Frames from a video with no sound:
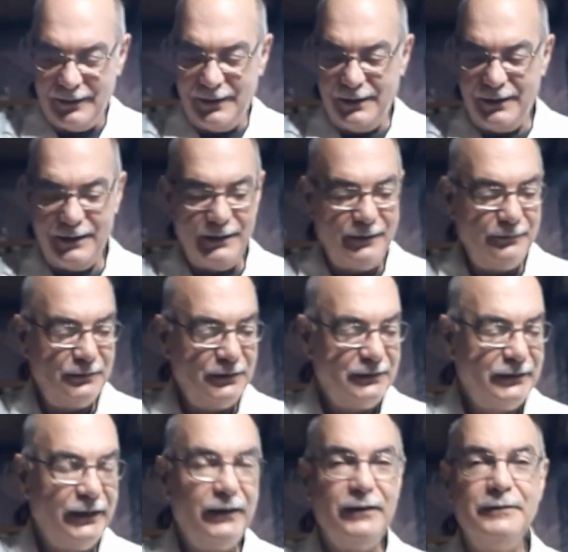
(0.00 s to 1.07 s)
And we'll
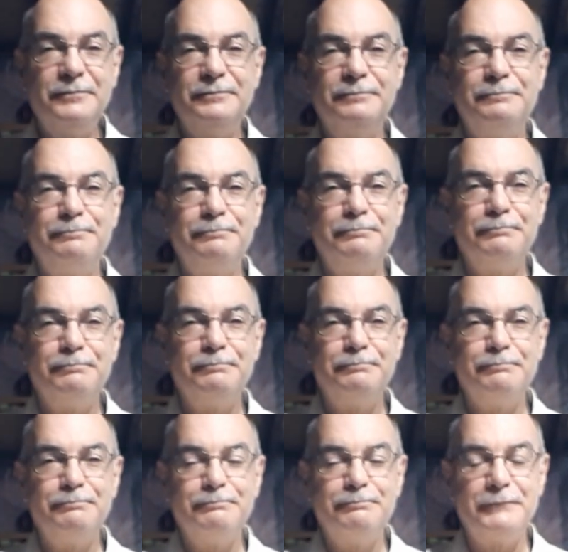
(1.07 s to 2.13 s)
see
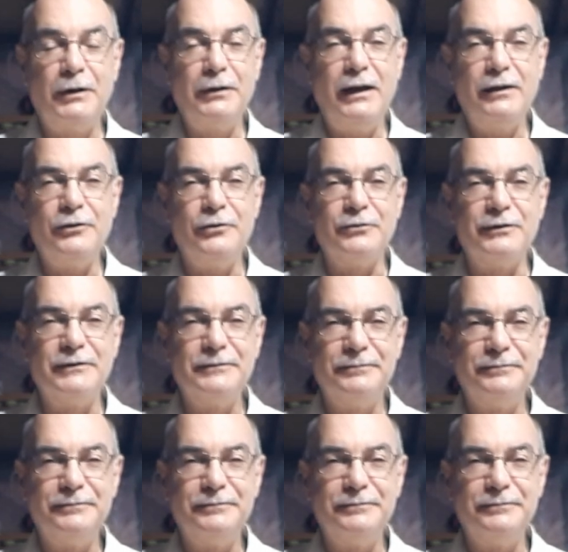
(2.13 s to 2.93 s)
how that goes.